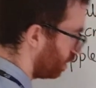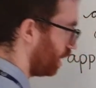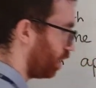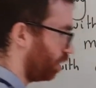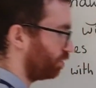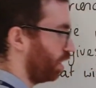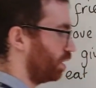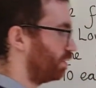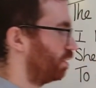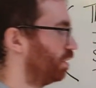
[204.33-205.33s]
and it goes
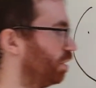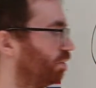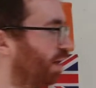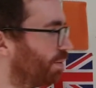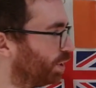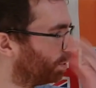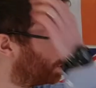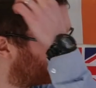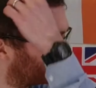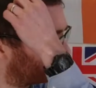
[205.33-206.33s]
on. Rhyming
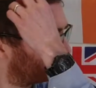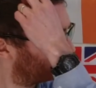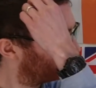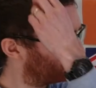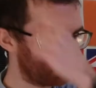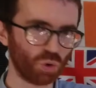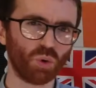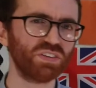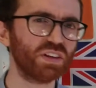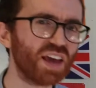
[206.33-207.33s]
words.
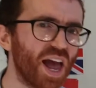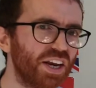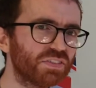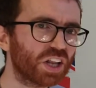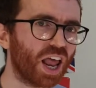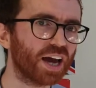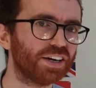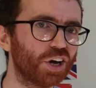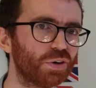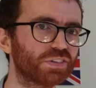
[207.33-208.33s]
Always at the end of the line.
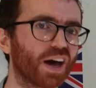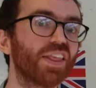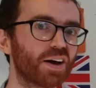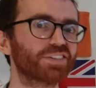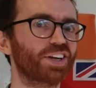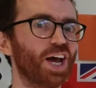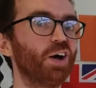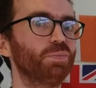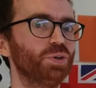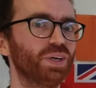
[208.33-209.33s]
Notice that. That's going to
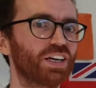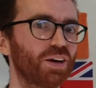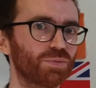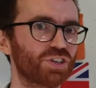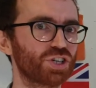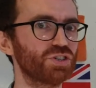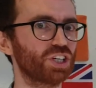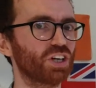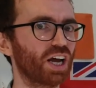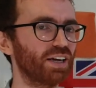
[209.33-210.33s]
help you when it comes to choosing
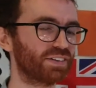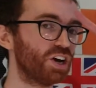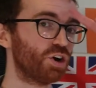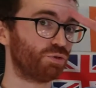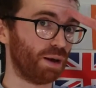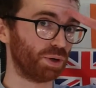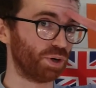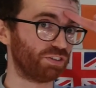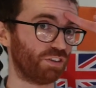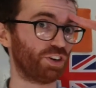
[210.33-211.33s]
your lines. Rhyming
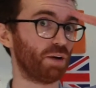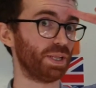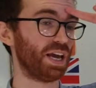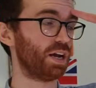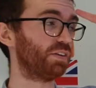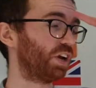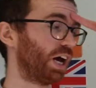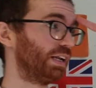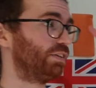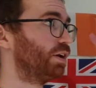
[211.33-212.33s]
words often come at the end of the
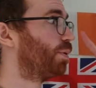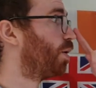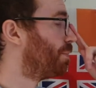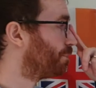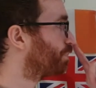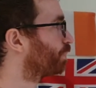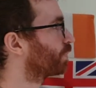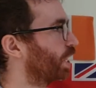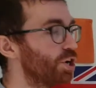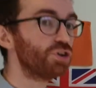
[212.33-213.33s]
lines in a poem.
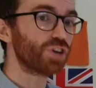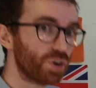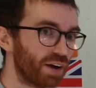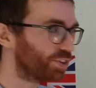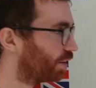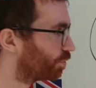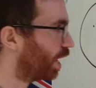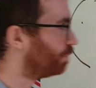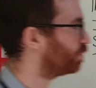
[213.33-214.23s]
Don't have to have rhymes,